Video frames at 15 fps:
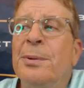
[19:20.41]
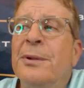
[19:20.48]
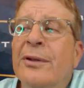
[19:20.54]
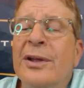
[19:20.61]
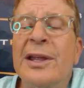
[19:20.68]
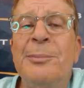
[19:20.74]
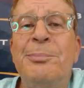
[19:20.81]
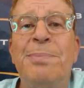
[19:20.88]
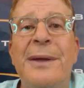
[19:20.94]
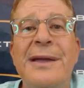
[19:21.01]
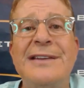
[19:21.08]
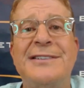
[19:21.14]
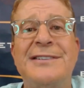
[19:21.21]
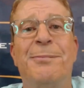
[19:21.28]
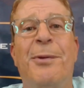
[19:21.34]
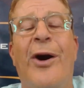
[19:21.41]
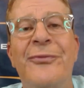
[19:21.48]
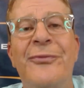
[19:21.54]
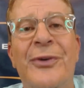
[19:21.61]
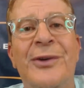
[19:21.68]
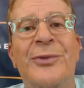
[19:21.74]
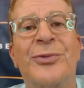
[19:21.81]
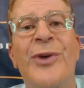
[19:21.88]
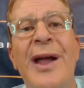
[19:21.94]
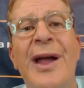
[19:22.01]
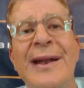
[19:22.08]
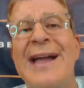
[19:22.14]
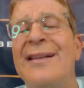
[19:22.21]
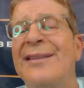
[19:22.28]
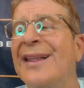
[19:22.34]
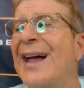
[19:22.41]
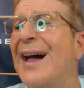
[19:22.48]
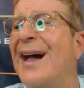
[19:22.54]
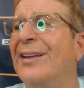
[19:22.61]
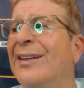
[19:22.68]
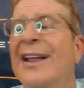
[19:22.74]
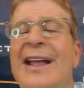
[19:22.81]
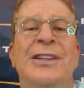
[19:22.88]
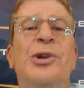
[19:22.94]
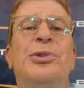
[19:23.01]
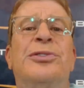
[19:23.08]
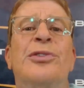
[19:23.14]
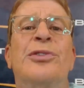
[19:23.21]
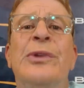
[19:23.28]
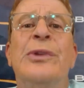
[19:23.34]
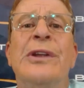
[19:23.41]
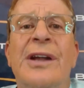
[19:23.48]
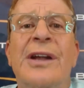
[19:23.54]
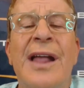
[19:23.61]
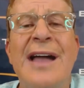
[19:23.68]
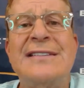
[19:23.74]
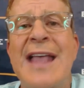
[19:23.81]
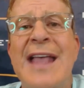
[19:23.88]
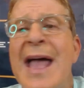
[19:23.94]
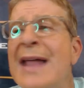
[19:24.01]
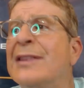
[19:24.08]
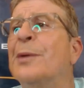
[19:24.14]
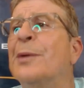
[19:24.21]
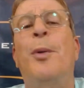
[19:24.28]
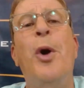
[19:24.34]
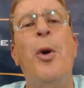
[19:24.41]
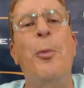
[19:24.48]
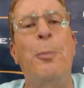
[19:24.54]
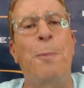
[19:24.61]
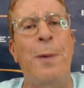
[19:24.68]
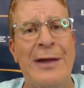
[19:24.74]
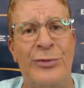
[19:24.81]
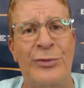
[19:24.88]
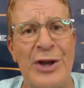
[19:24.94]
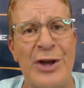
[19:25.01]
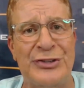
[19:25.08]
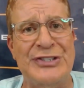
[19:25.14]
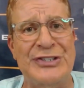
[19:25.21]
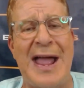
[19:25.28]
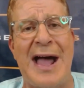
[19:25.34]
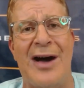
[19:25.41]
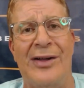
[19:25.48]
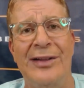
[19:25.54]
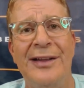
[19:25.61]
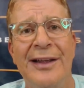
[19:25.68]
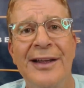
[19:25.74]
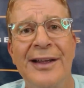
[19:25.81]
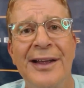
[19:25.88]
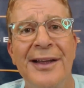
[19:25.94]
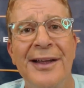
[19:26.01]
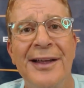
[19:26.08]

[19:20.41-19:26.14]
Look at baseball, for crying out loud. You throw near a guy's head, the bullpen rushes out.